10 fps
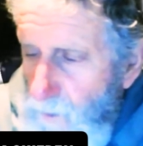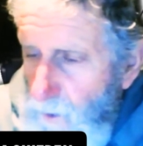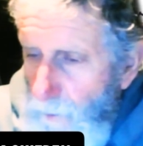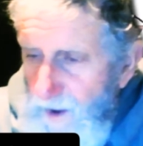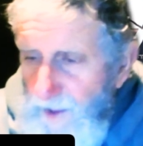
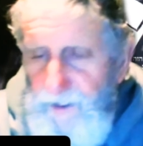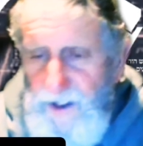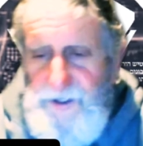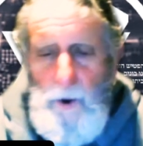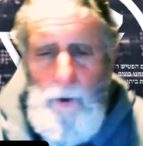we have the
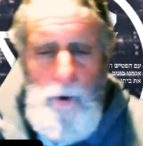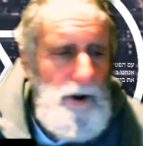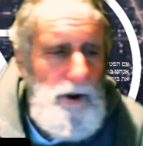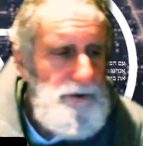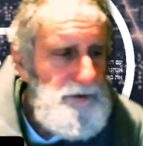vegetable
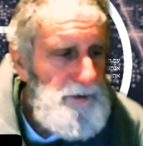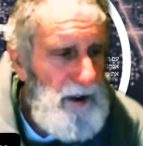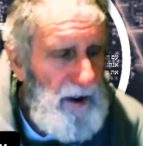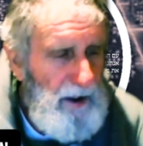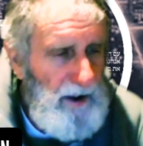world,
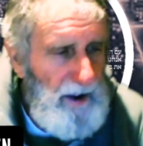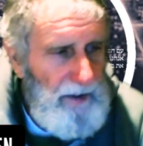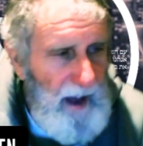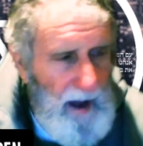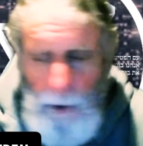
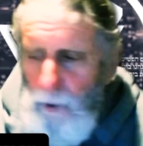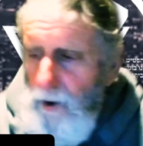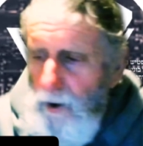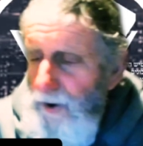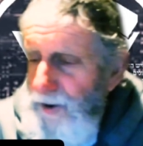the animal
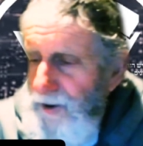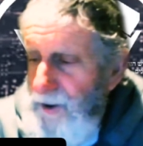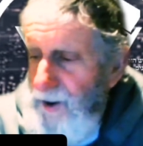world,